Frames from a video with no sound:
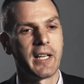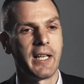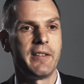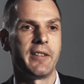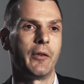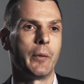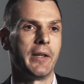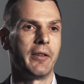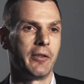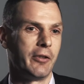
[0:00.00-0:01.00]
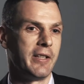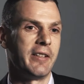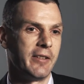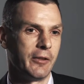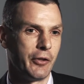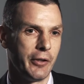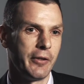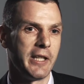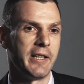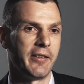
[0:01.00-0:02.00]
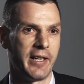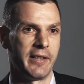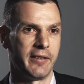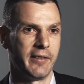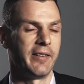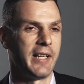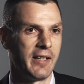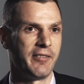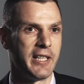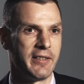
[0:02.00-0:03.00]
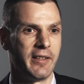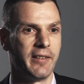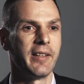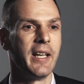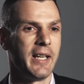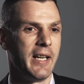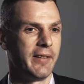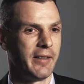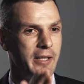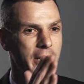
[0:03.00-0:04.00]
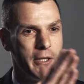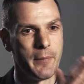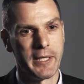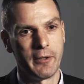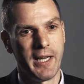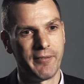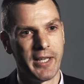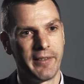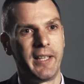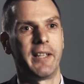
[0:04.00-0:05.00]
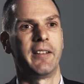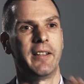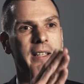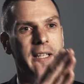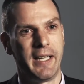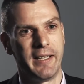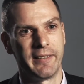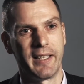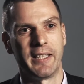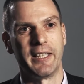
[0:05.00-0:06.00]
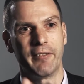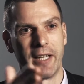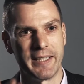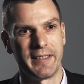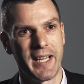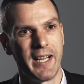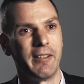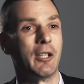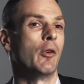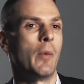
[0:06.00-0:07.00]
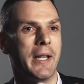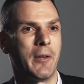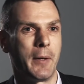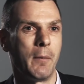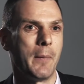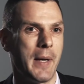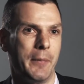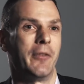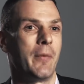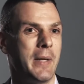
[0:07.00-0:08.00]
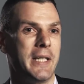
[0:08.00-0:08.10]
challenges with traditional 2D sections and elevations is that you may not have that section at exactly the right area or where the problem happens to